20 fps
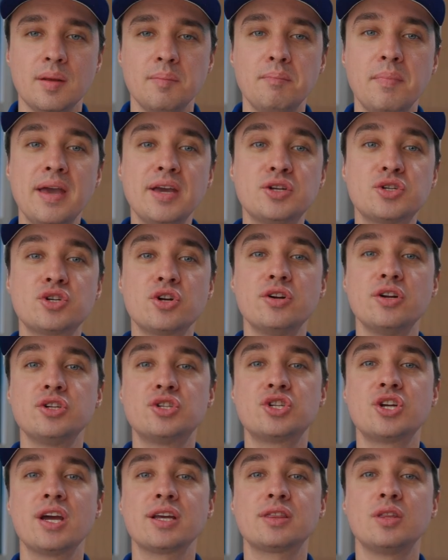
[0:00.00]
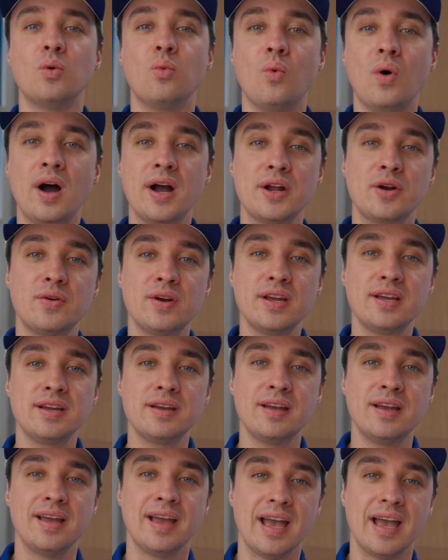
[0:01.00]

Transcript: Make sure to check the wiring